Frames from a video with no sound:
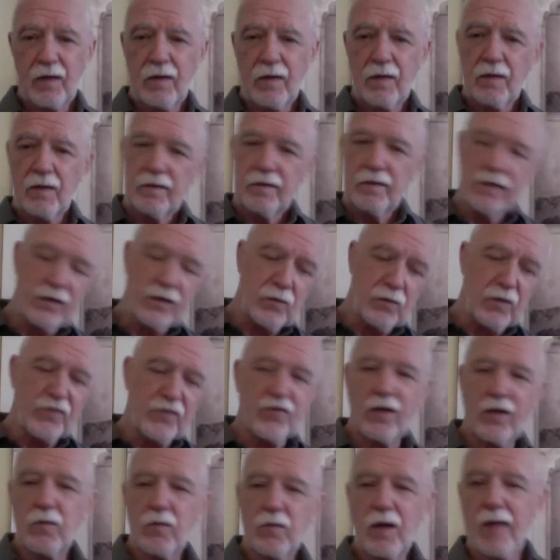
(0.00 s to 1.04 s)
The other one
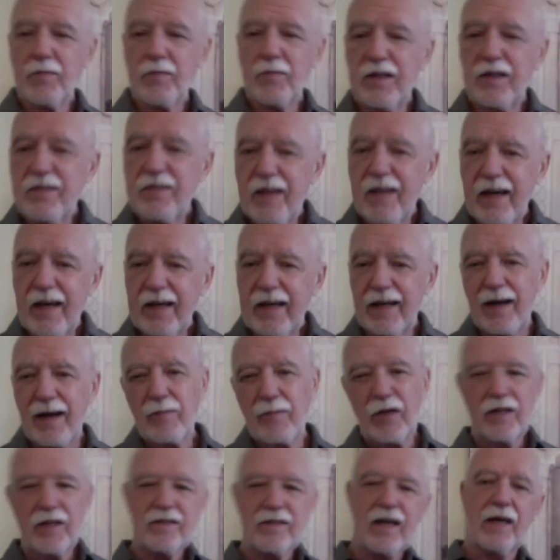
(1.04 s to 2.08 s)
said, well, I'm going to take a
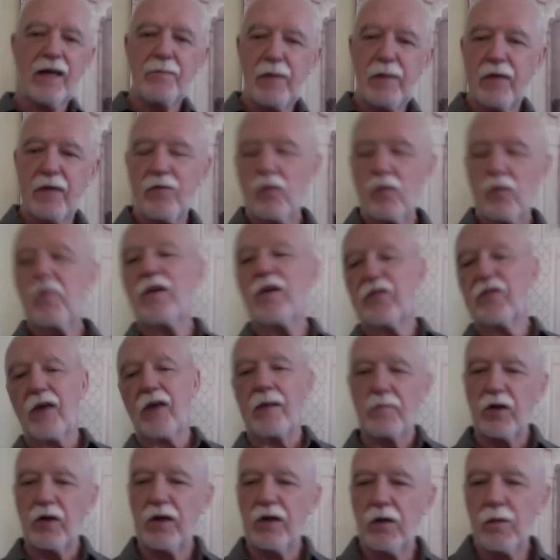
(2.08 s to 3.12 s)
bit of a risk. I'm
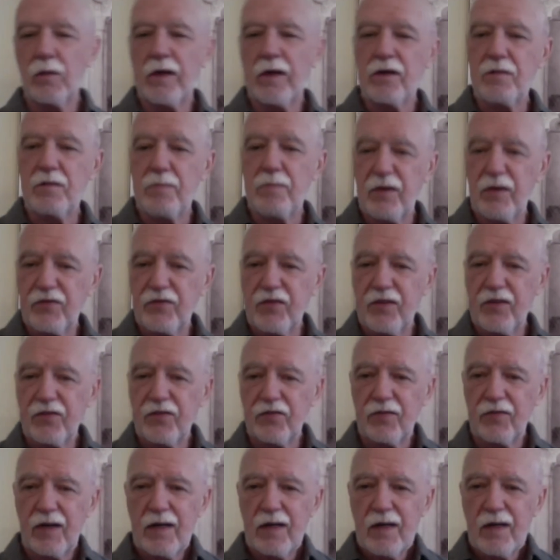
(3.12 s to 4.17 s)
going to go into
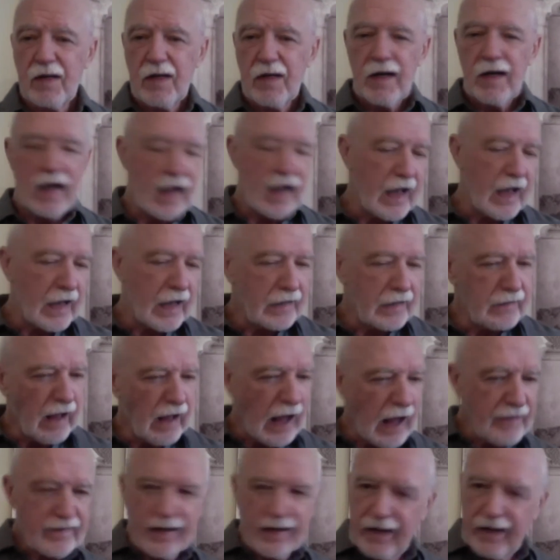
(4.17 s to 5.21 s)
business. And I
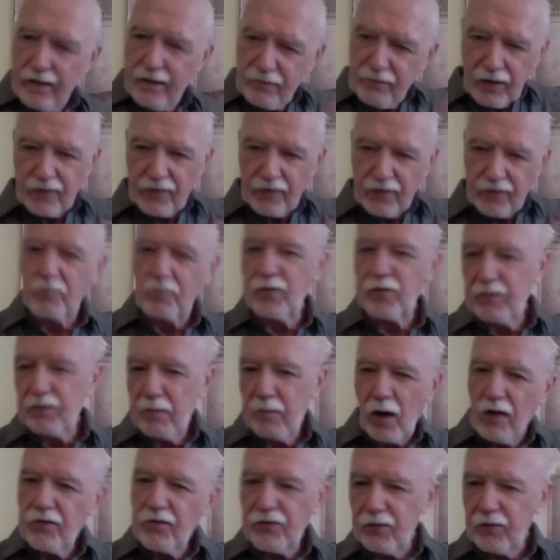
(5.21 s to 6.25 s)
think I've got some
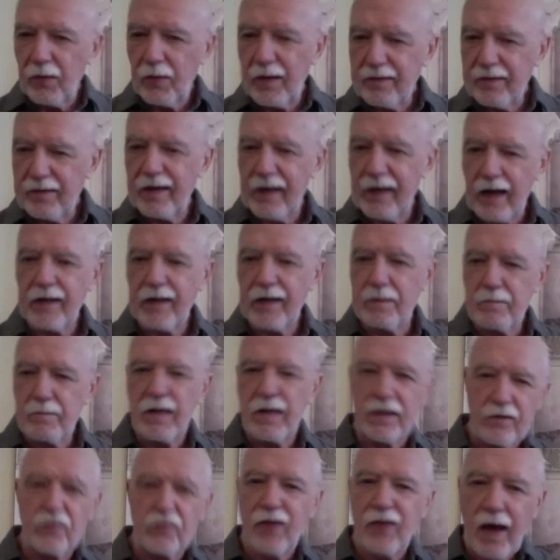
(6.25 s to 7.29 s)
smart, so I think I can make
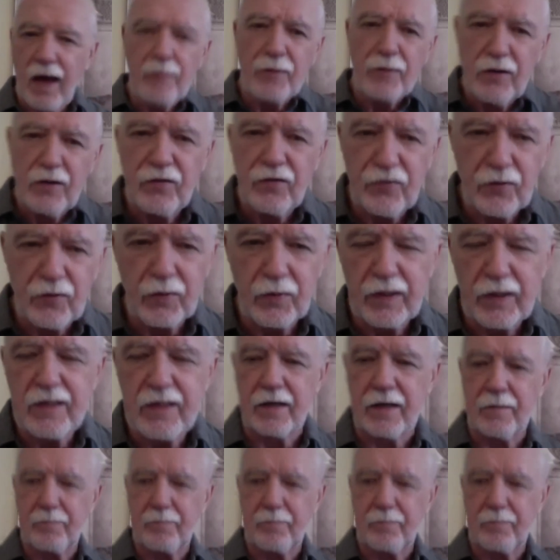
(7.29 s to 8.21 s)
this happen. And so he did.